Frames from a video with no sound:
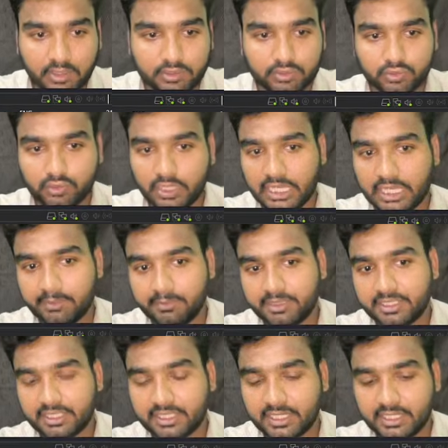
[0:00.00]
So I am in
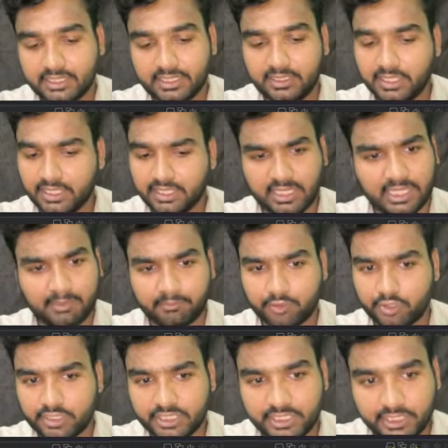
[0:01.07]
the Kali, like I am
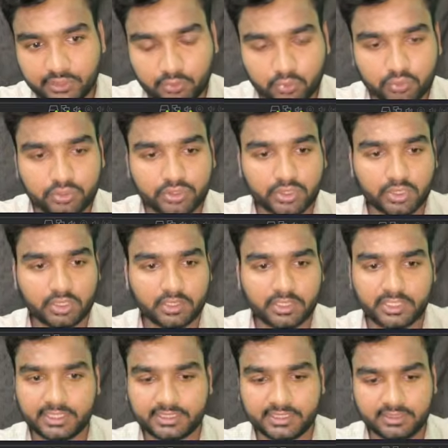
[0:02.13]
not any root or
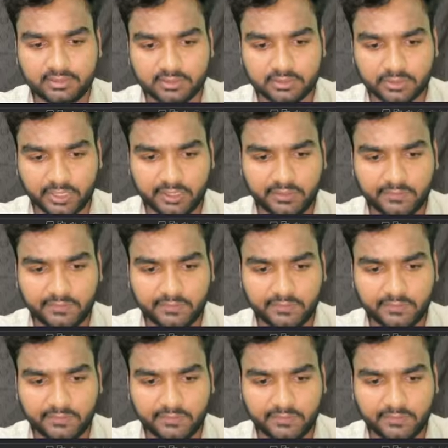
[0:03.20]
anything. Okay.